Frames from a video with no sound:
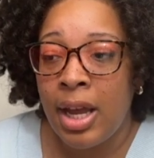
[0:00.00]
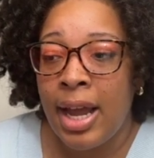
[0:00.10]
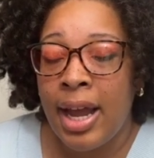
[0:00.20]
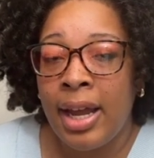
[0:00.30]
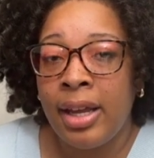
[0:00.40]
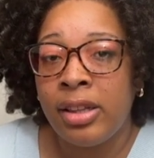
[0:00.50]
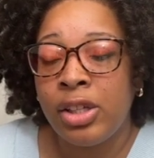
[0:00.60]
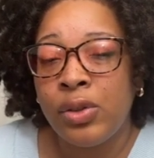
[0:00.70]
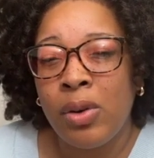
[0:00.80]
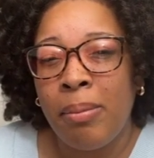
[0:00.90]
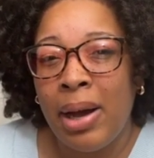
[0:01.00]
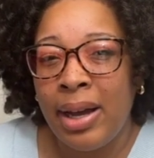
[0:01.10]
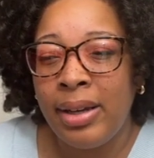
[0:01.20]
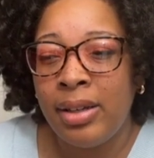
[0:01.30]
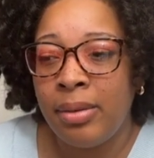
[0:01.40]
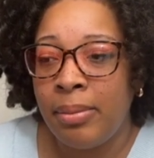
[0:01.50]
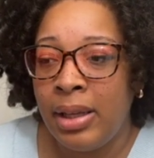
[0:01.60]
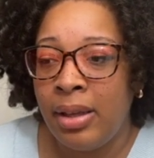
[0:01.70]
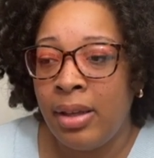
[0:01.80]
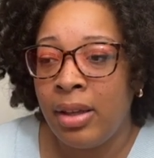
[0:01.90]
And this reminded
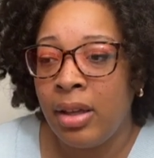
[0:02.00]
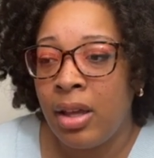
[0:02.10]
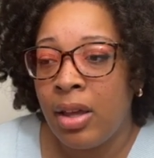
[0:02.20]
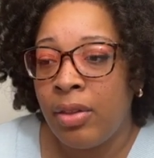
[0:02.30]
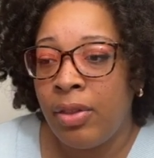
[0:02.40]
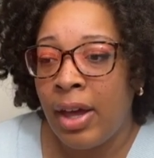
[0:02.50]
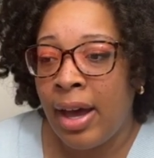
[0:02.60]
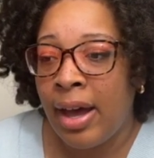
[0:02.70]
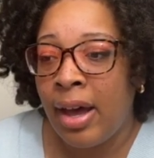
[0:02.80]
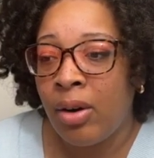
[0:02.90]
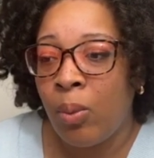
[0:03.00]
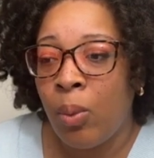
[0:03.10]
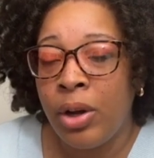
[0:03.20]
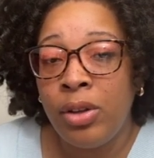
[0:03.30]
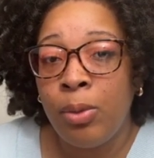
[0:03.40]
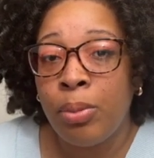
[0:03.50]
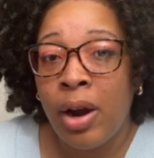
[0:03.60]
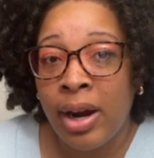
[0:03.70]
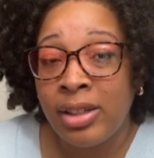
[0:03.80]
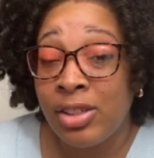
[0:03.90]
me that what you
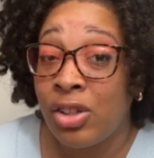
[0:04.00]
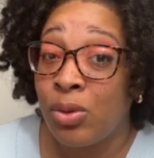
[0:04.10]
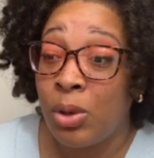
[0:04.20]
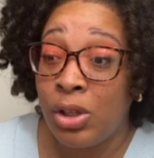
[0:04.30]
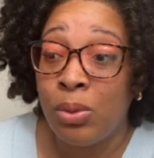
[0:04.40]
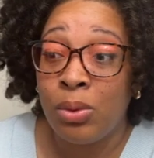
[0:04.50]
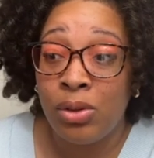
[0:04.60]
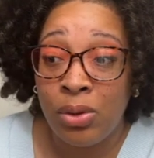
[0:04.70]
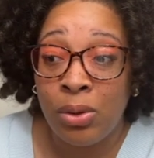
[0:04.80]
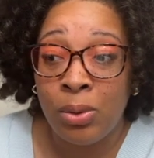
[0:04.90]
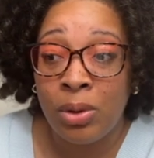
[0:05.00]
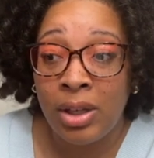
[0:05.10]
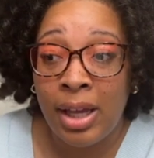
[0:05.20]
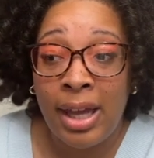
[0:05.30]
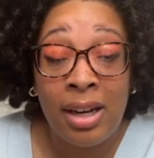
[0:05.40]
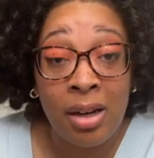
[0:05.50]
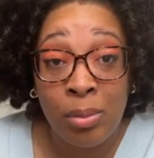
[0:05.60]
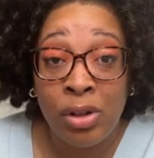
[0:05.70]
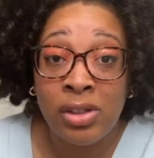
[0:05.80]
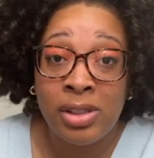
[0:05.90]
practice is what you will do in an
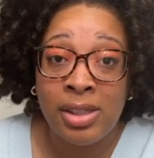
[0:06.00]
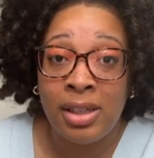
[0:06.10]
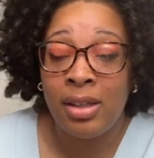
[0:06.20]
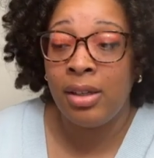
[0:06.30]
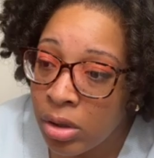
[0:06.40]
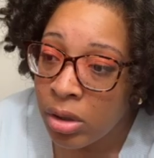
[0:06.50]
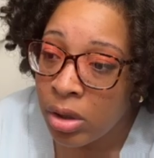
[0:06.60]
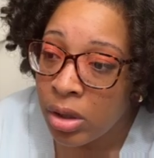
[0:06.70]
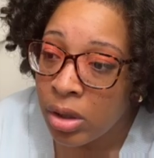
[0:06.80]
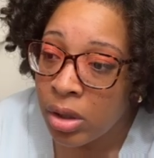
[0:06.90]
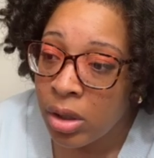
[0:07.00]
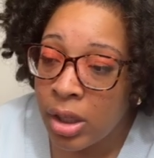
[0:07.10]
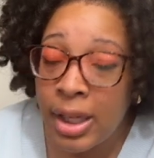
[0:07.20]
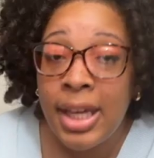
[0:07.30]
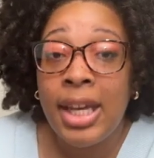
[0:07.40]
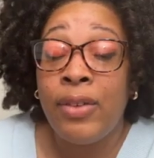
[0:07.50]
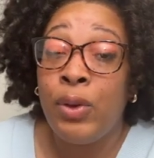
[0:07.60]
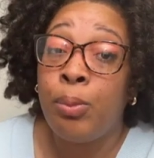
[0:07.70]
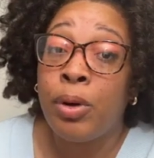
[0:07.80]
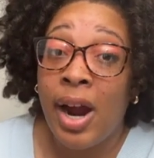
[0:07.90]
emergency. If you
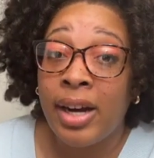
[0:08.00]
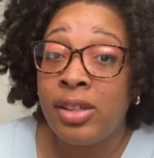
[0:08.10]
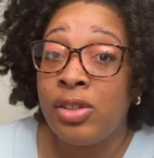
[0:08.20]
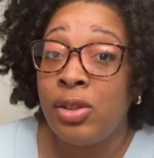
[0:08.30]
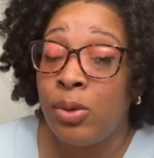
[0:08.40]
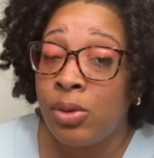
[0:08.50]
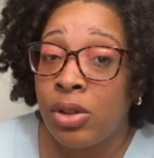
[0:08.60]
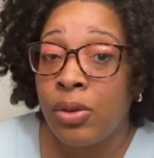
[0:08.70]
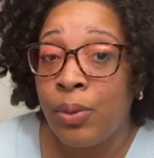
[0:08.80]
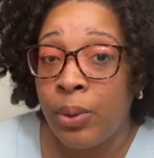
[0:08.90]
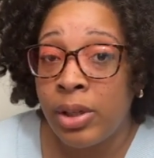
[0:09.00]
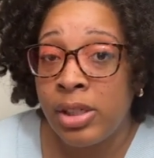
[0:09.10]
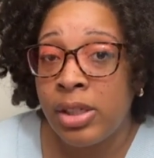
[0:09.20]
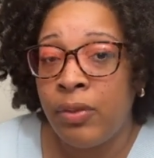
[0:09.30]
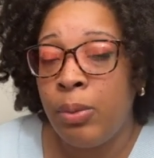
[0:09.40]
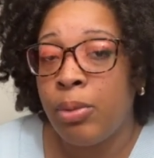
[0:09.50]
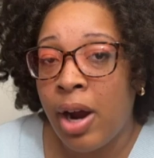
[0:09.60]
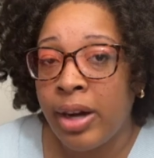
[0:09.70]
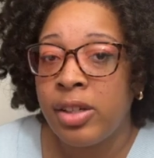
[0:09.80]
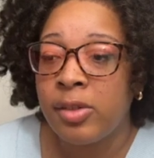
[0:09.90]
practice using your voice, if you
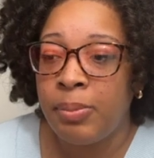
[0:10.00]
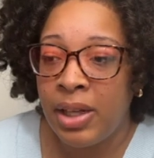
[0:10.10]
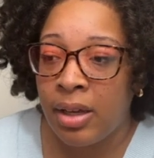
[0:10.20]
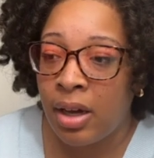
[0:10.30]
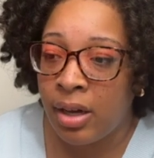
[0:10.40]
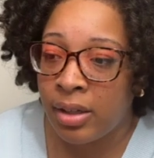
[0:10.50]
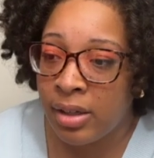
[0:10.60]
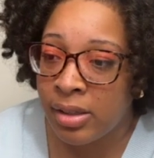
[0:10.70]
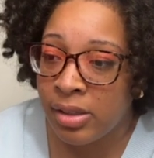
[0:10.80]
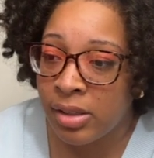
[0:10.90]
practice being honest